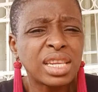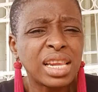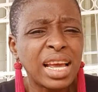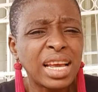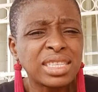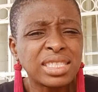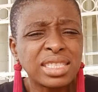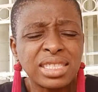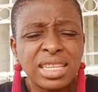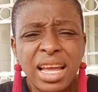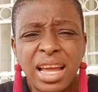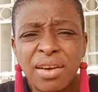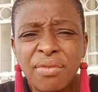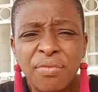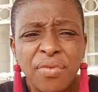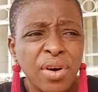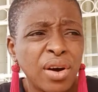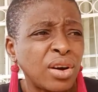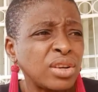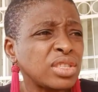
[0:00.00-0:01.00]
less
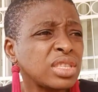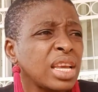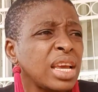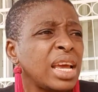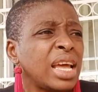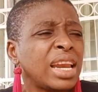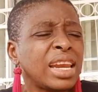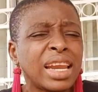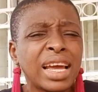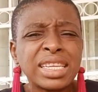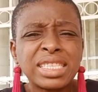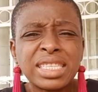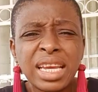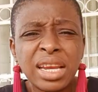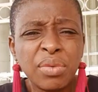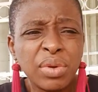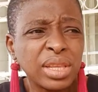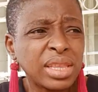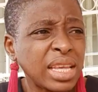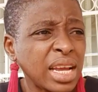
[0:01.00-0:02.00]
nervous, less
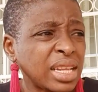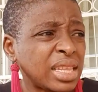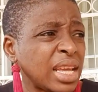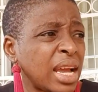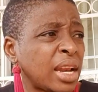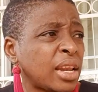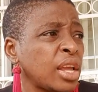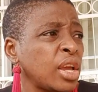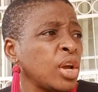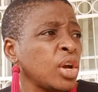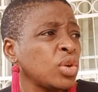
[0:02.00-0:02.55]
irritated.